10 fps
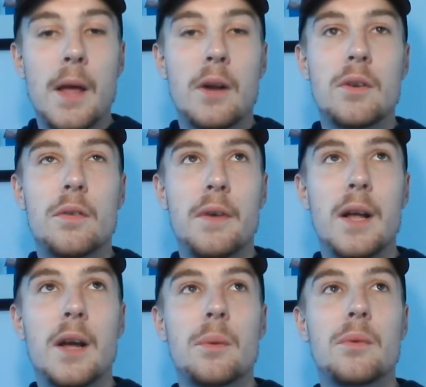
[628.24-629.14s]
I just
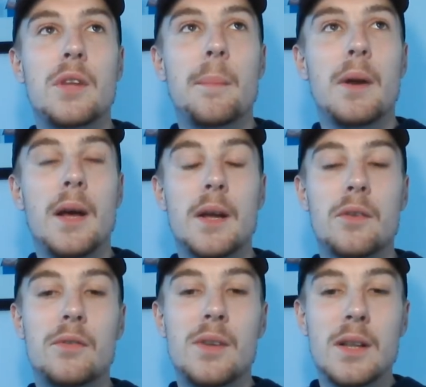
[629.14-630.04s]
feel like Sabalenka
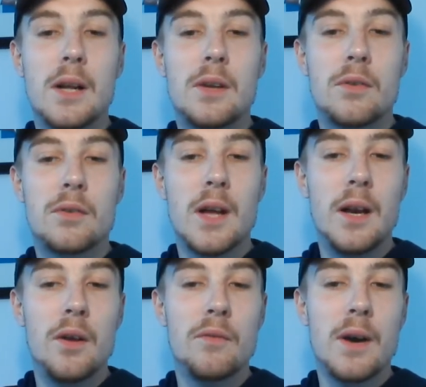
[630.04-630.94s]
is still actually
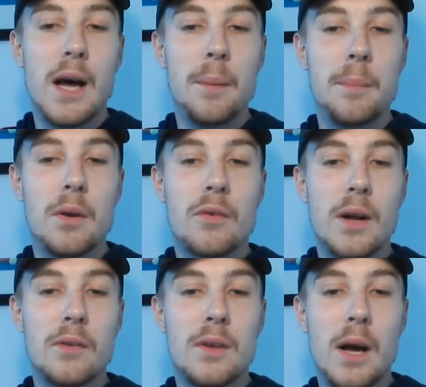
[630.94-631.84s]
slightly unreliable at
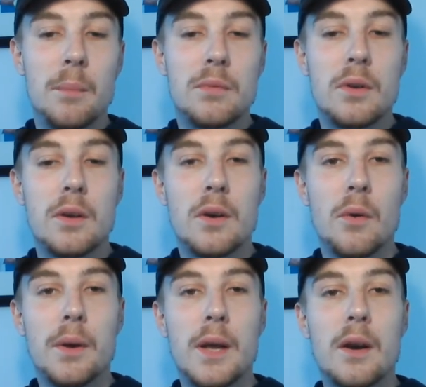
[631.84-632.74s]
Grand Slams.
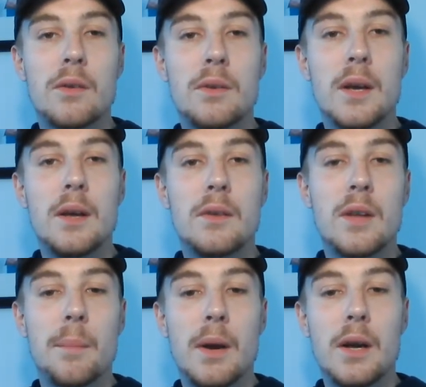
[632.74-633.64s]
We're yet to see
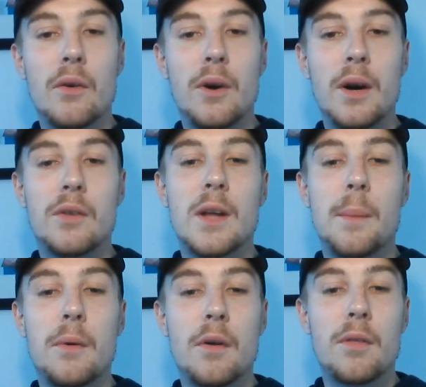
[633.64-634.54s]
Sabalenka really
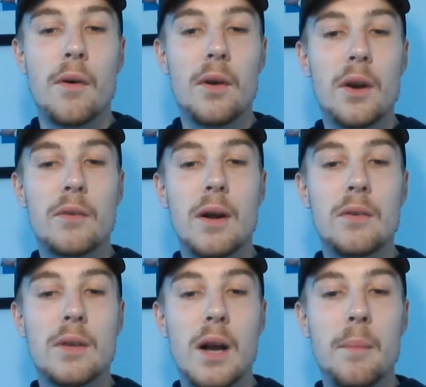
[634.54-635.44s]
stamp her authority at a
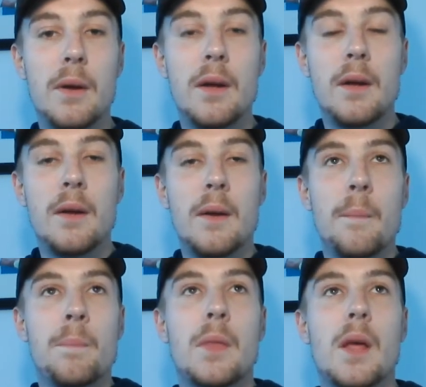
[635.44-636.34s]
Grand Slam.
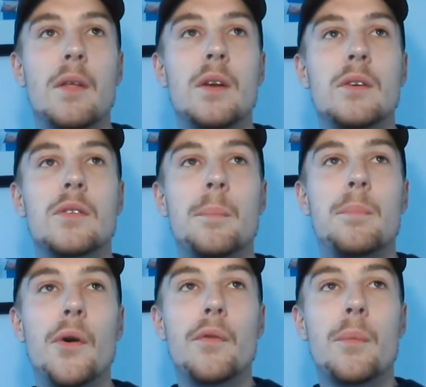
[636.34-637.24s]
I think she's
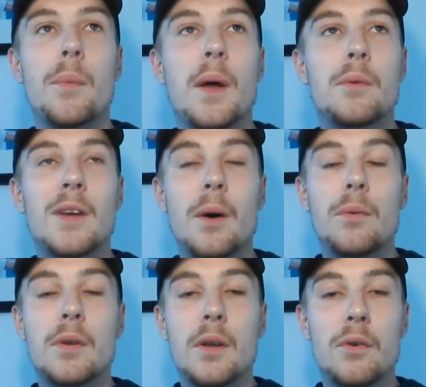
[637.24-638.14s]
improving without
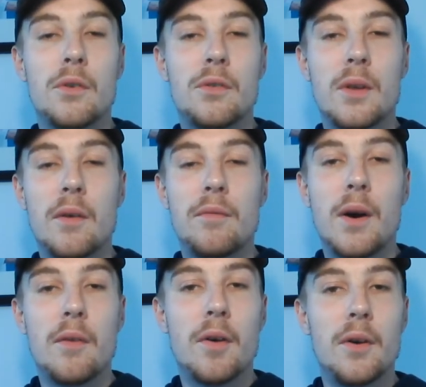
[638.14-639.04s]
doubt. She's still a
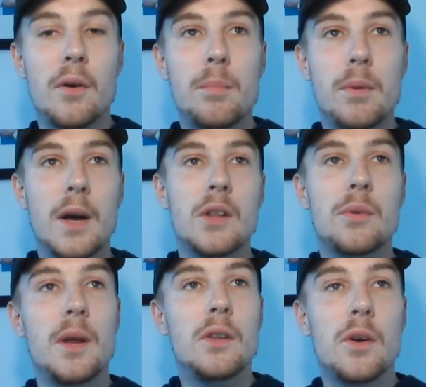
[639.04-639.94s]
very, very young player,
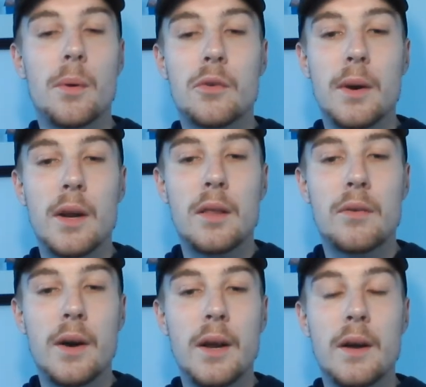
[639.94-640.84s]
22 or
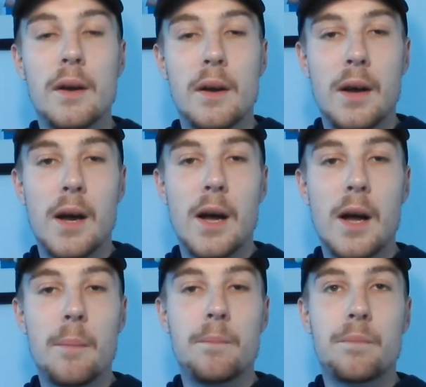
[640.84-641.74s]
23.
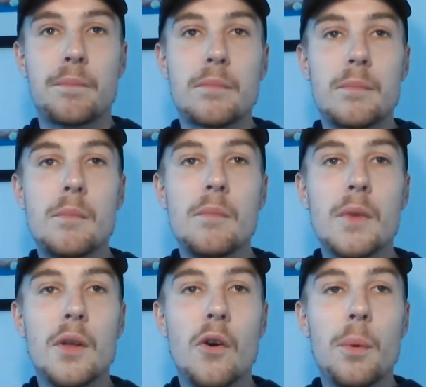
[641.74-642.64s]

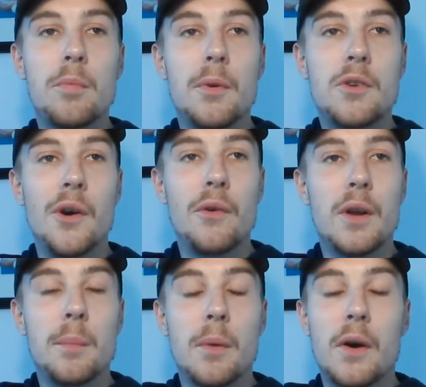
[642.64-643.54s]
With
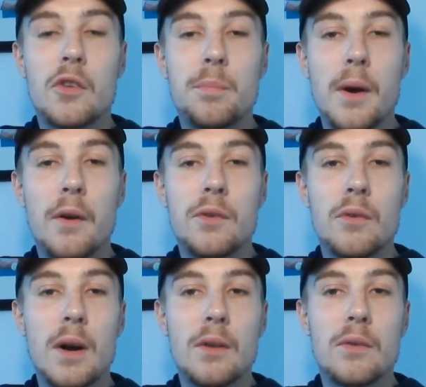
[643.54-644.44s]
maturity and more experience
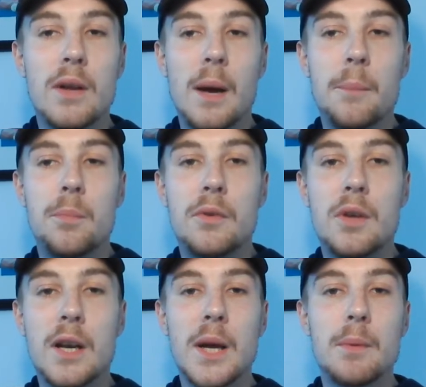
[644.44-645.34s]
at Grand Slams,
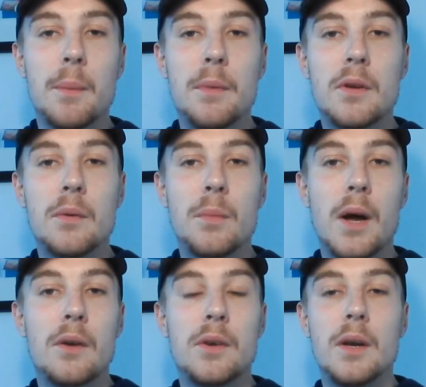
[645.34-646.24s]
particularly at Wimbledon,
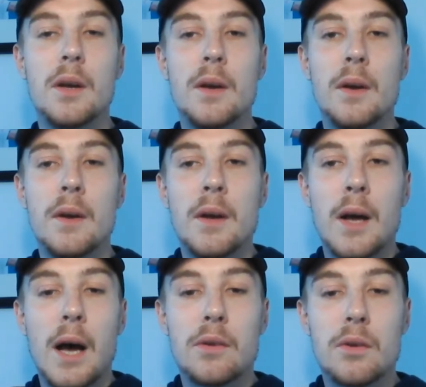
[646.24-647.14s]
where she
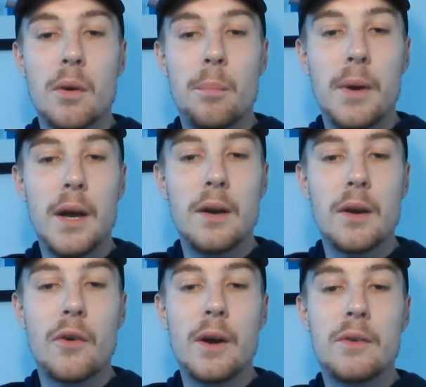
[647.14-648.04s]
hasn't competed a
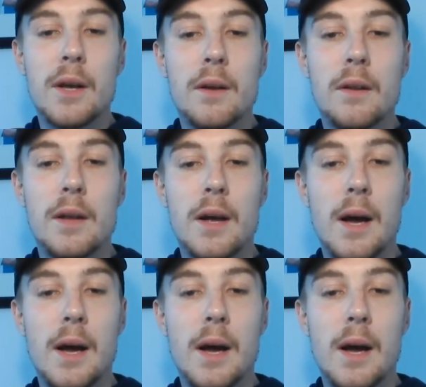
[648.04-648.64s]
great deal.